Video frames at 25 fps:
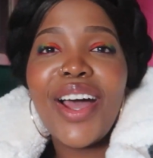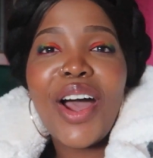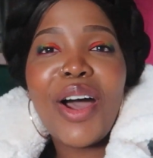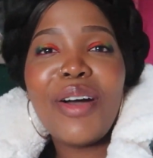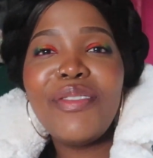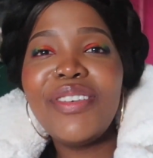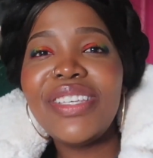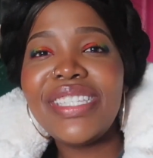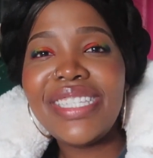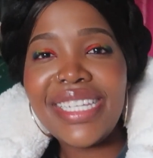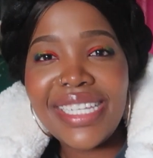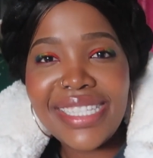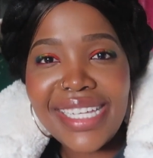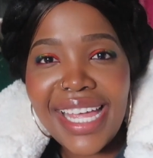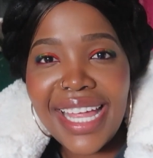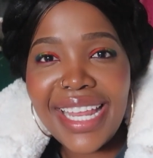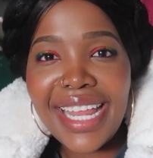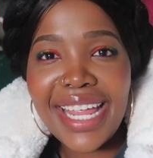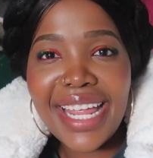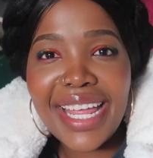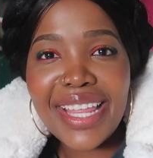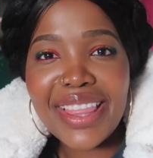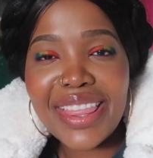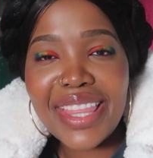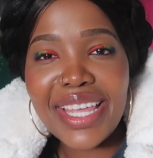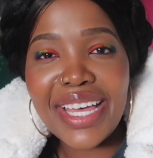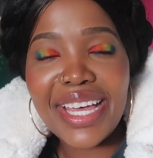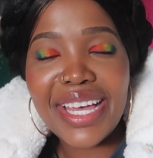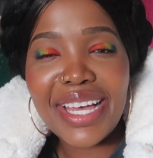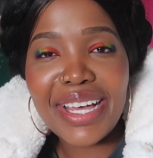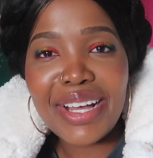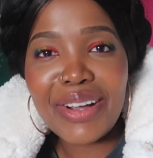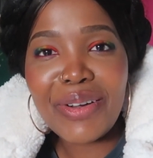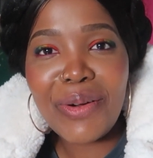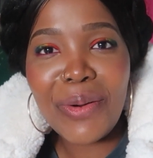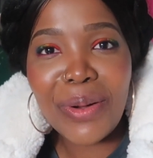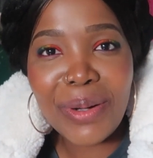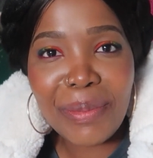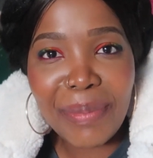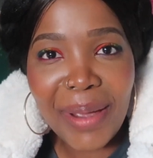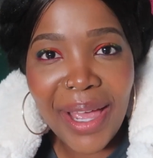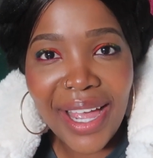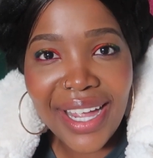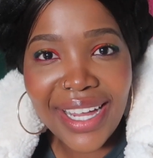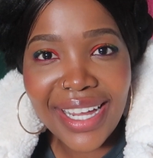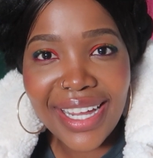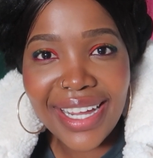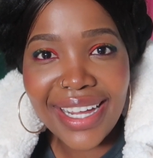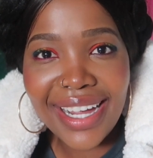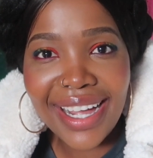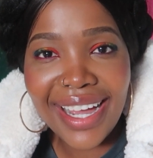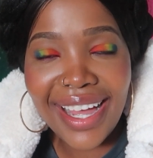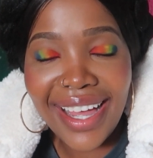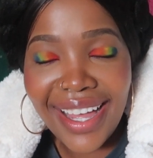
obviously dating the quarterback